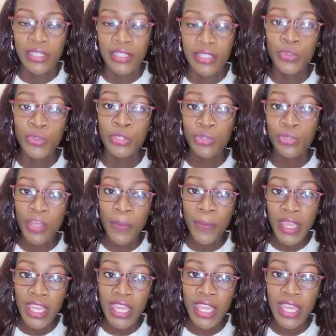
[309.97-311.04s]
It will do the
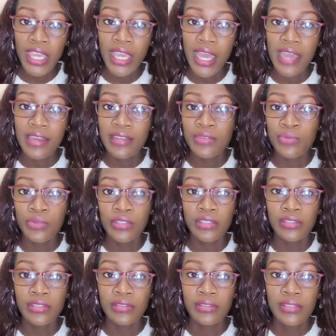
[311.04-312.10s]
picking and it
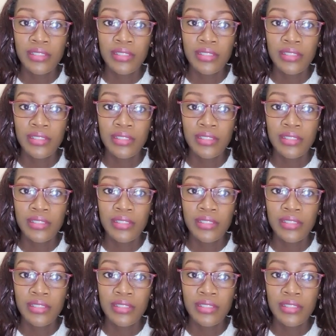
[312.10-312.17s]
will